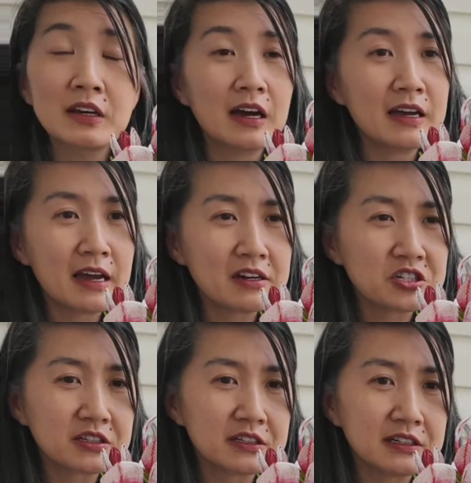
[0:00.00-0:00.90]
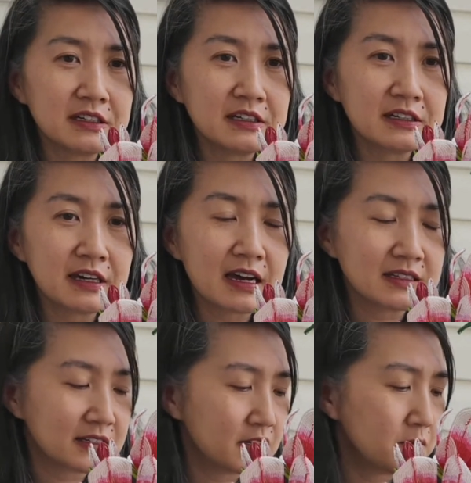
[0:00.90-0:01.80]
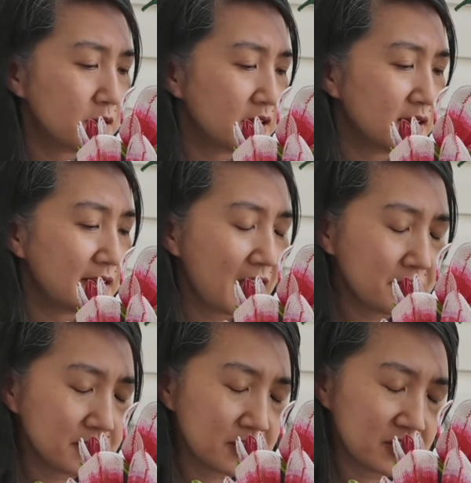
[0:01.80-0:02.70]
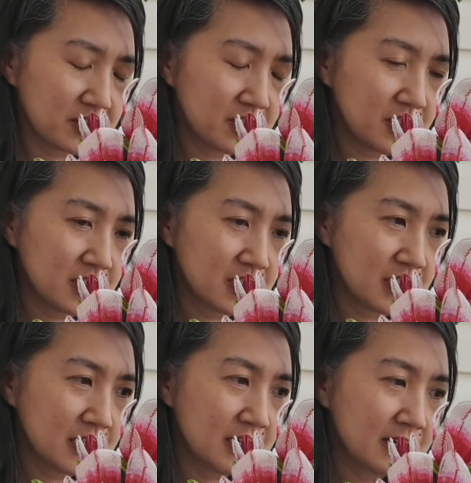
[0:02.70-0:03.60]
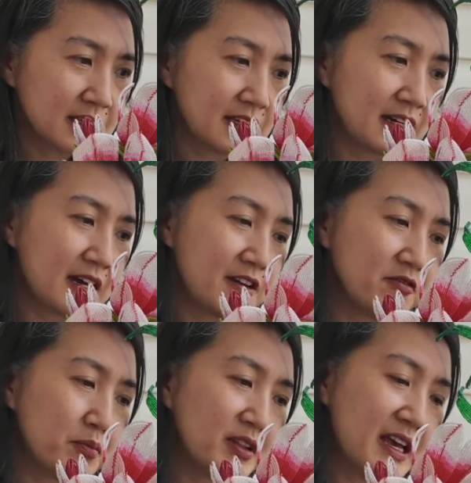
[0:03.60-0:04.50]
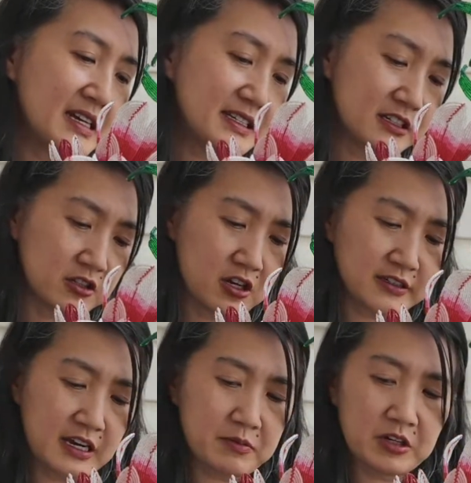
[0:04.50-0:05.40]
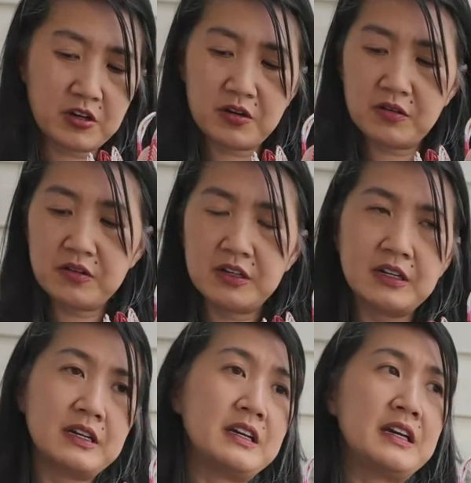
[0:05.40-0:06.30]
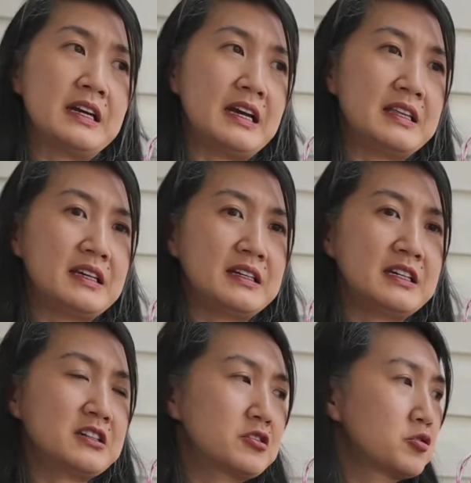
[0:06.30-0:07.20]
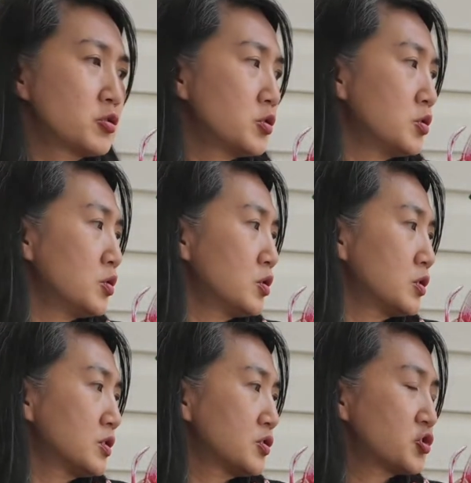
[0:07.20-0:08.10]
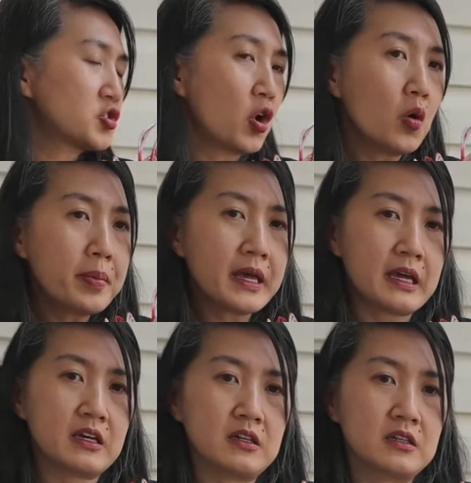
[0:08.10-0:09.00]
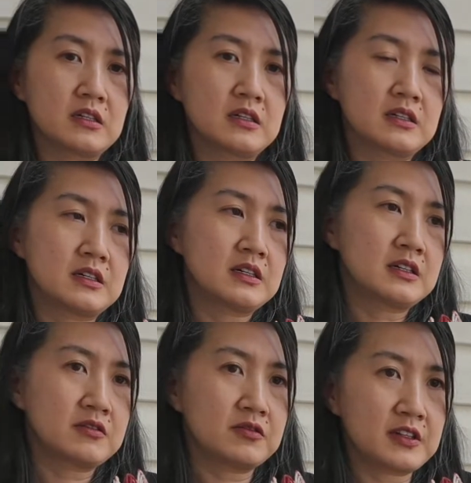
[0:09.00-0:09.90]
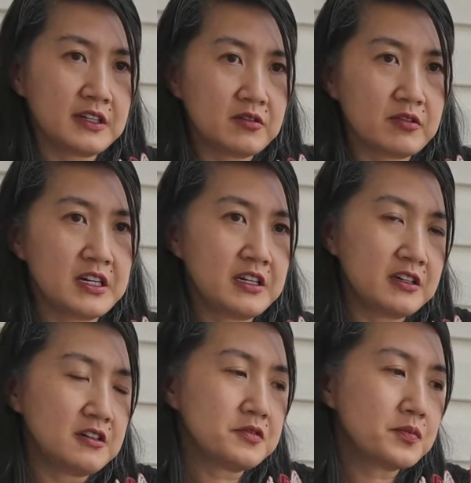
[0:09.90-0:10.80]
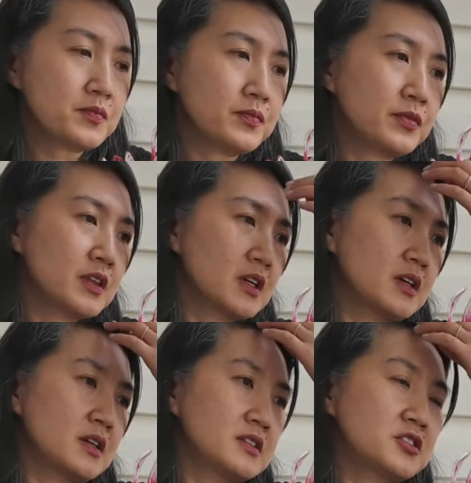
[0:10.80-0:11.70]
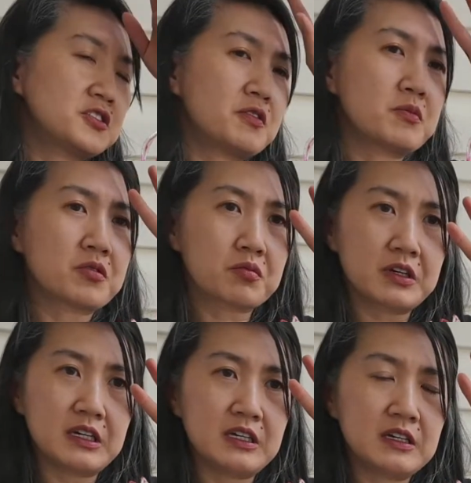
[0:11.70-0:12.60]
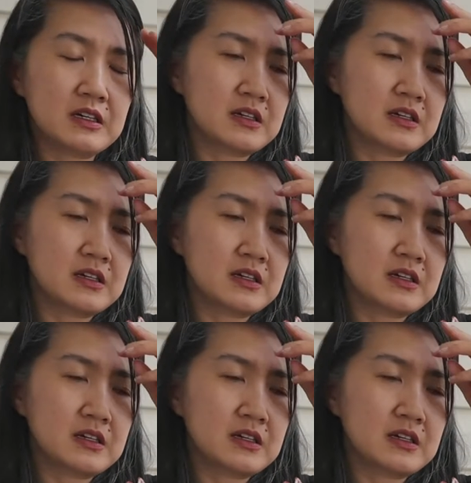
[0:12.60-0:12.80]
I actually had some lavender that I've planted a long time ago, and then it grew so big, like right here, just from three